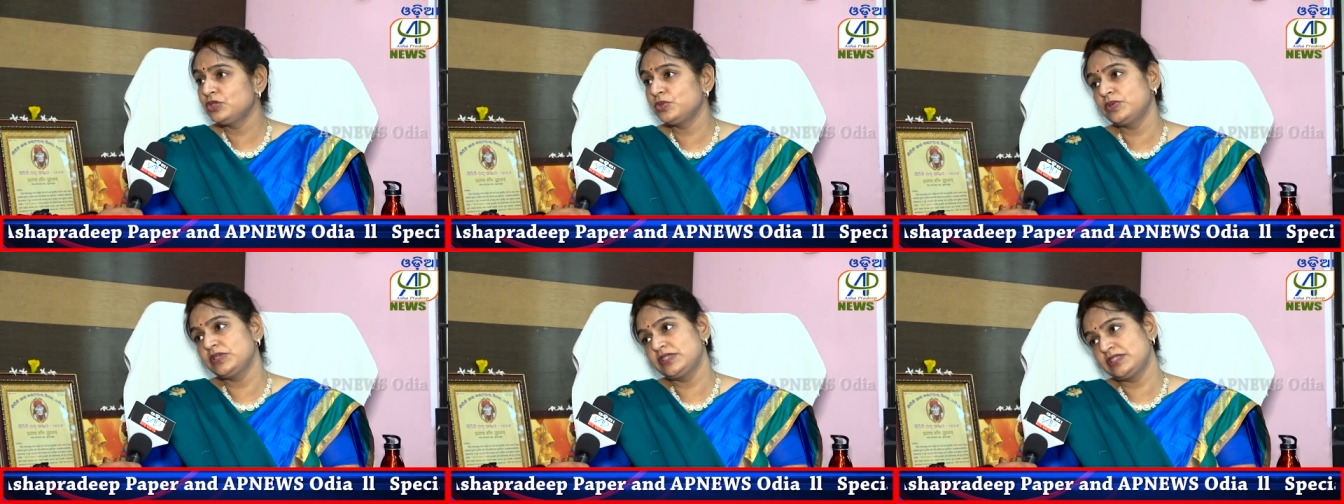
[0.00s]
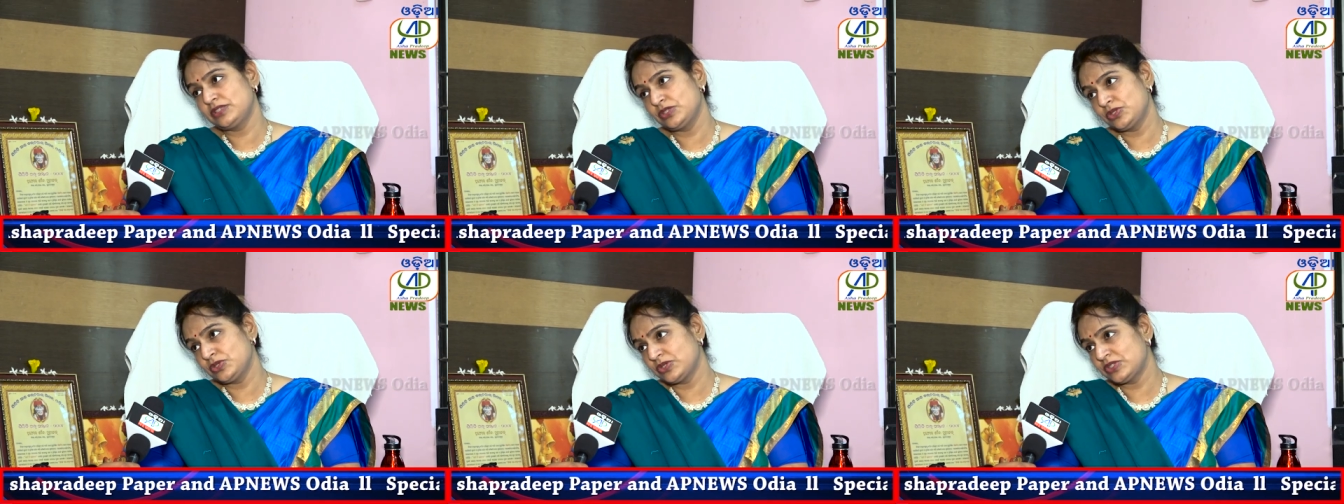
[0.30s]

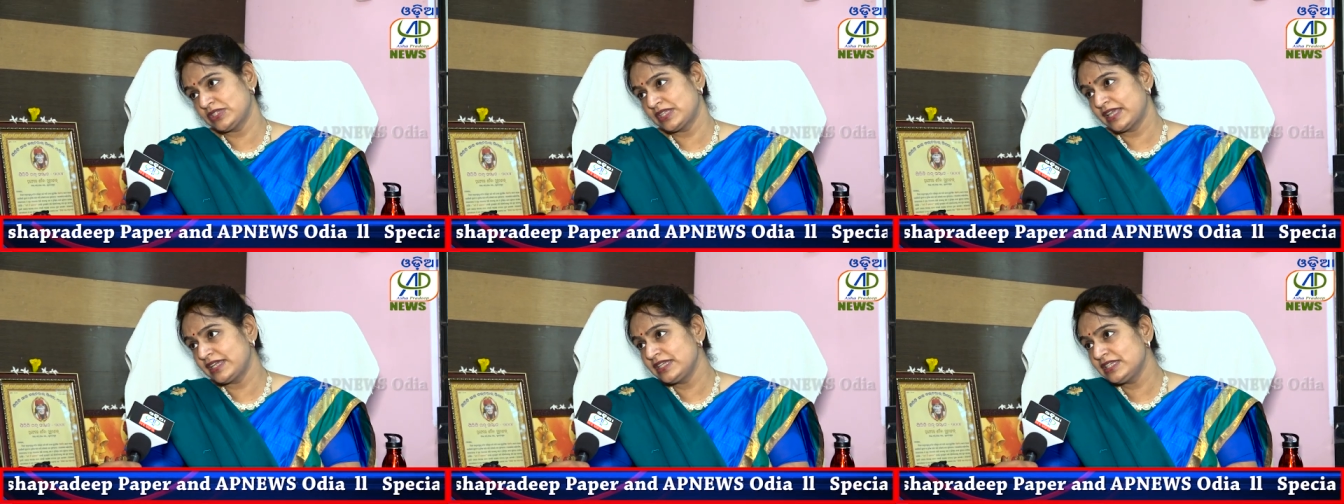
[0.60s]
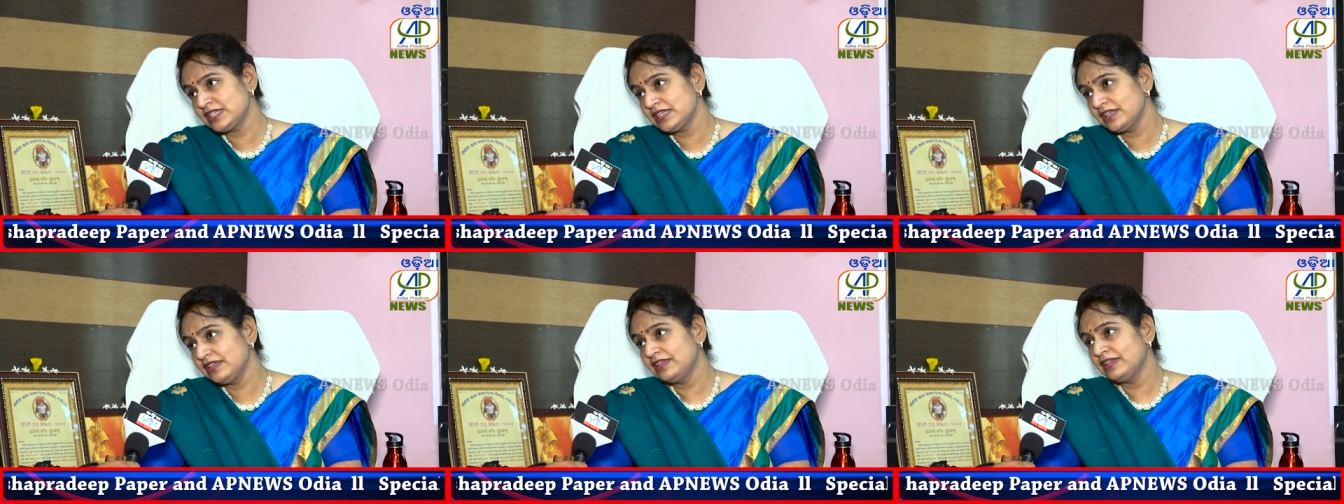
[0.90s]
towards the
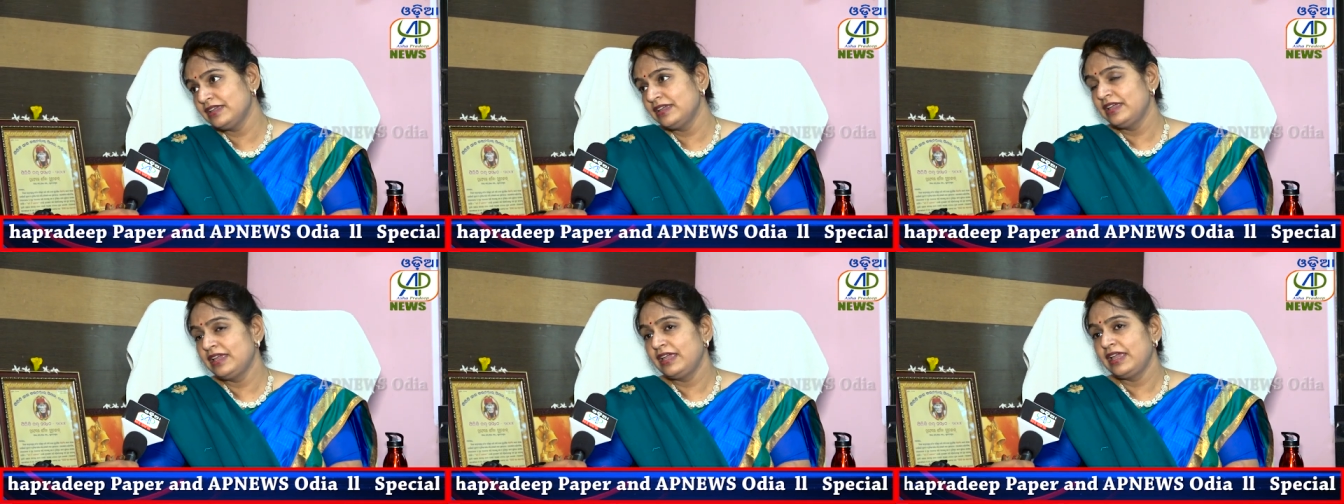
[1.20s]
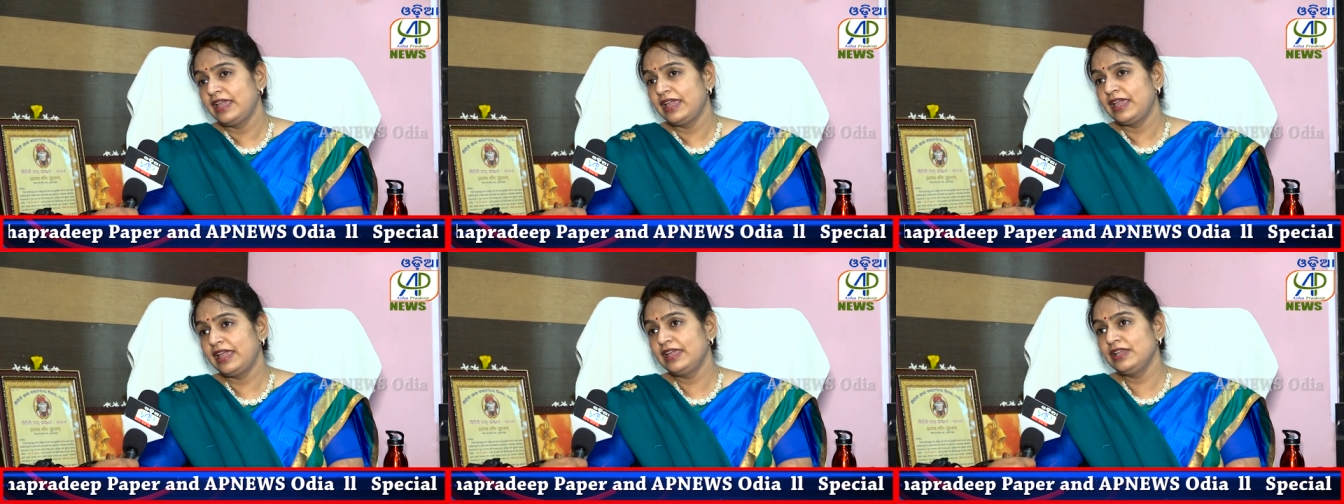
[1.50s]
society
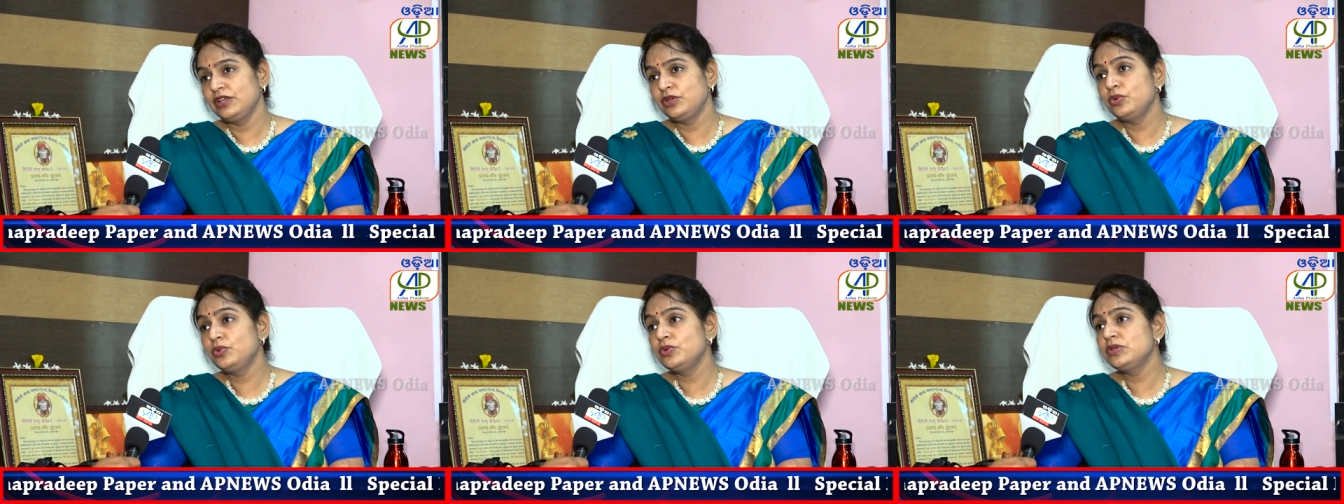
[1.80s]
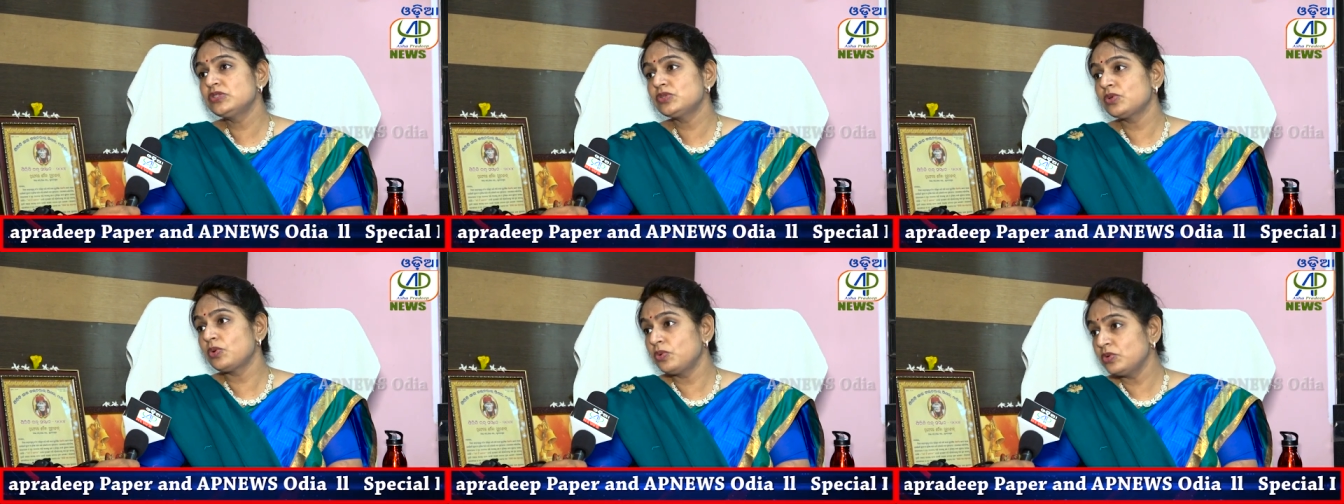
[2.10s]
and who
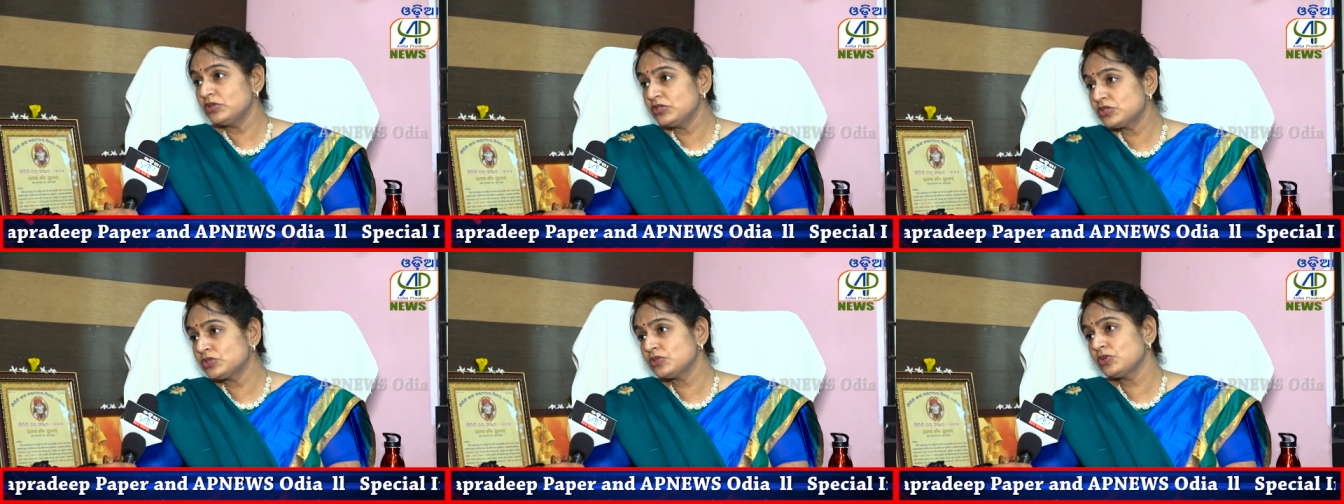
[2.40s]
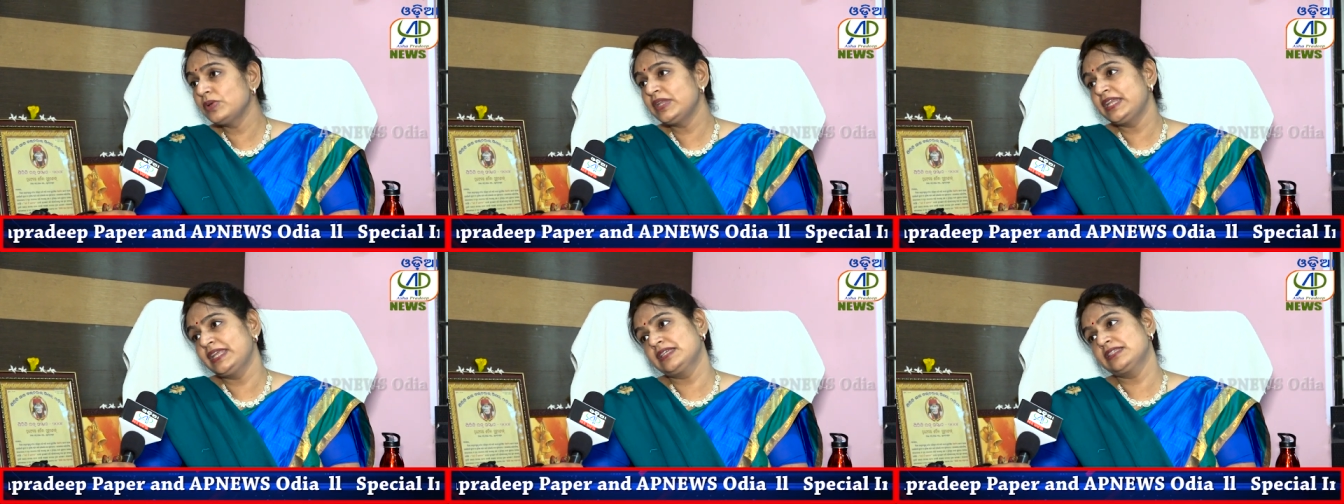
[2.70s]
is
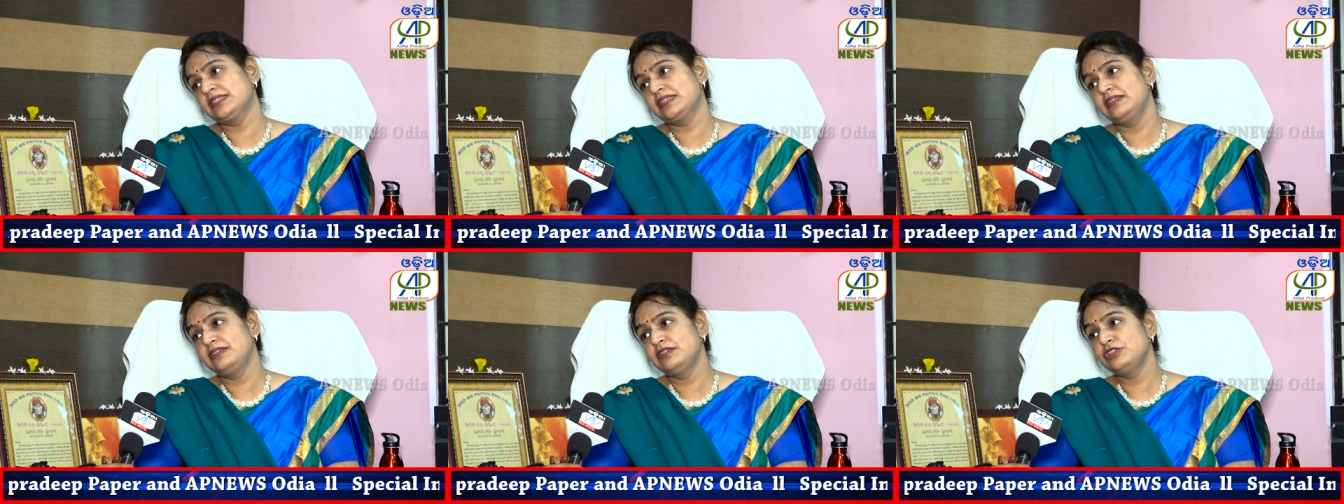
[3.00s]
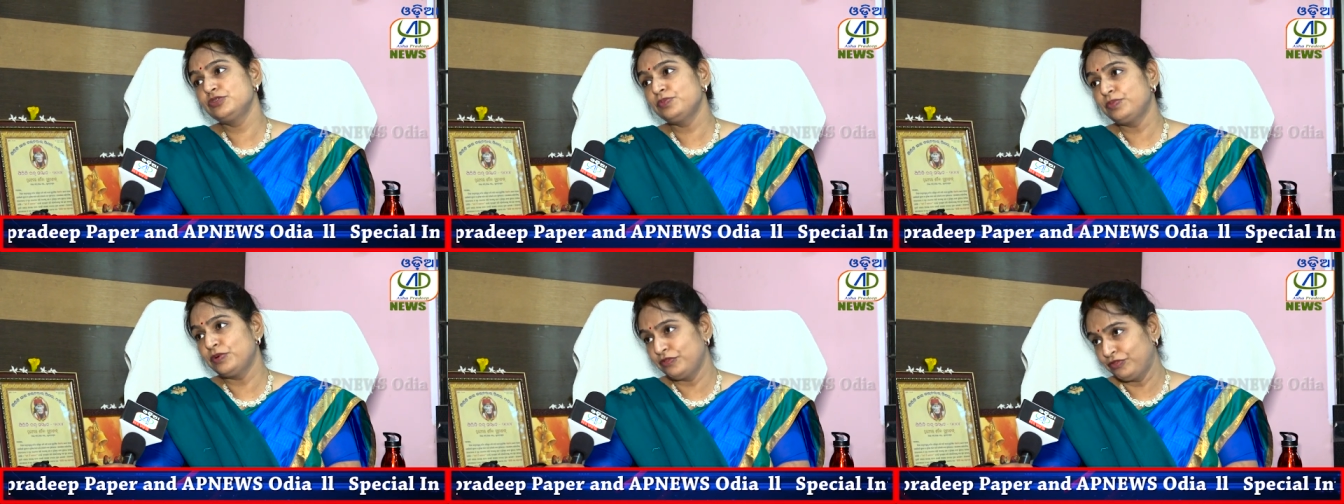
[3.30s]
also an
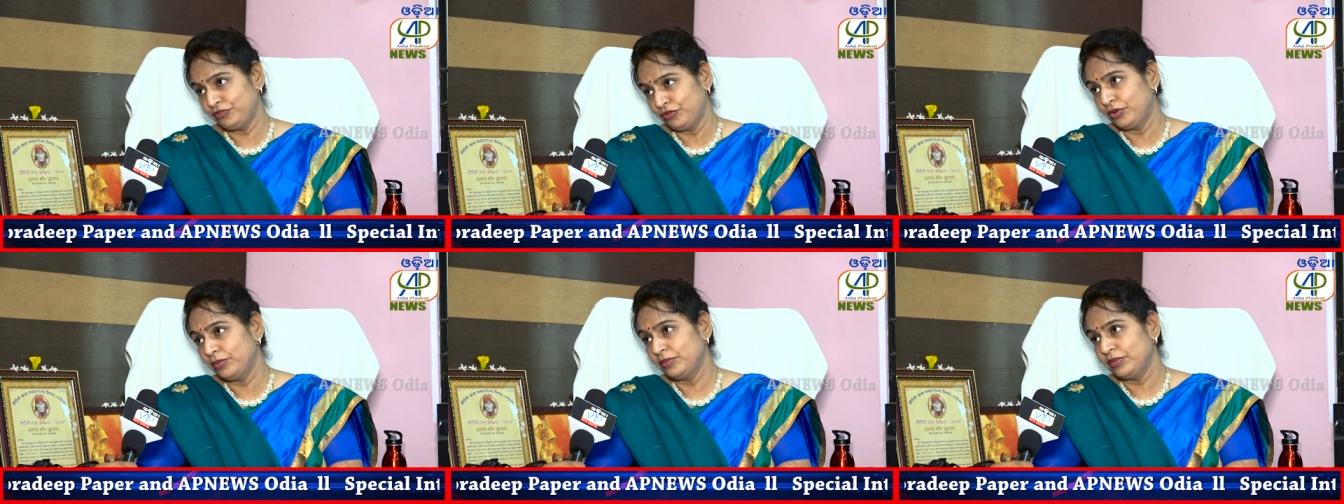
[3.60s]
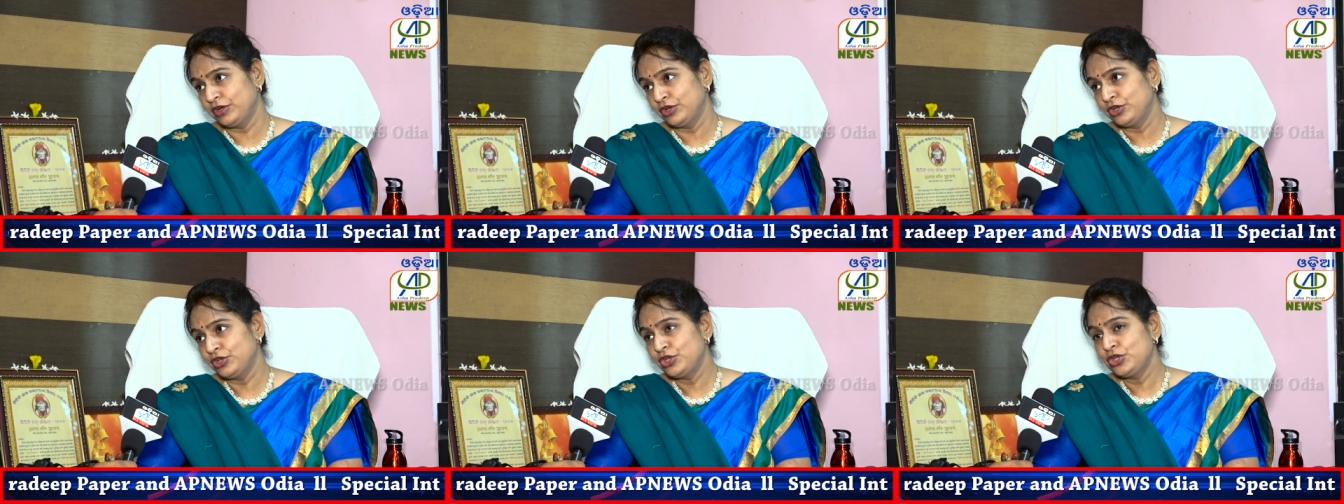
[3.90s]
excellent
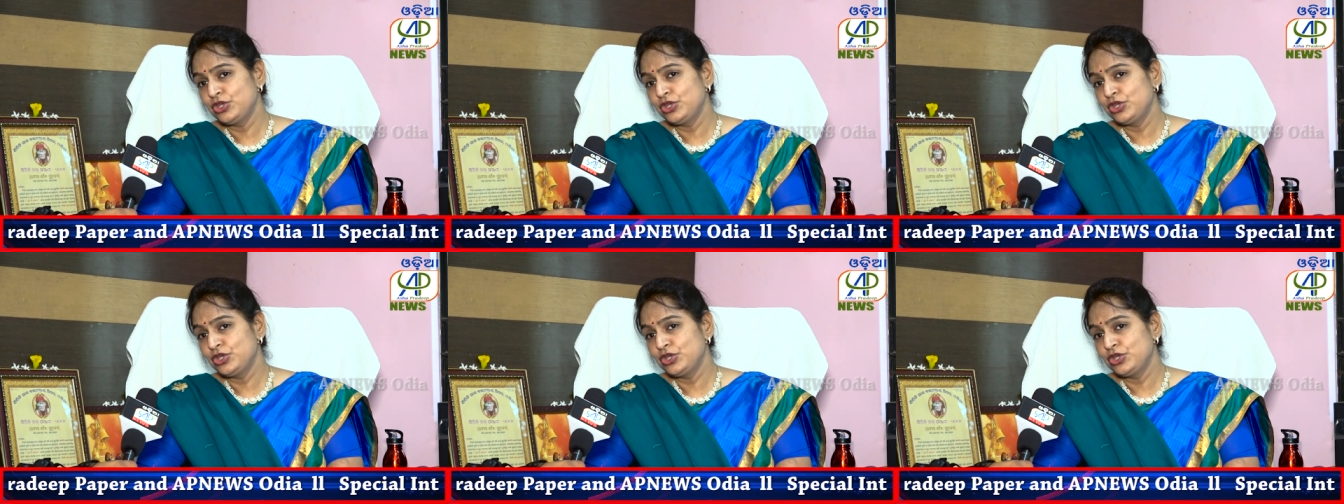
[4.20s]
performer.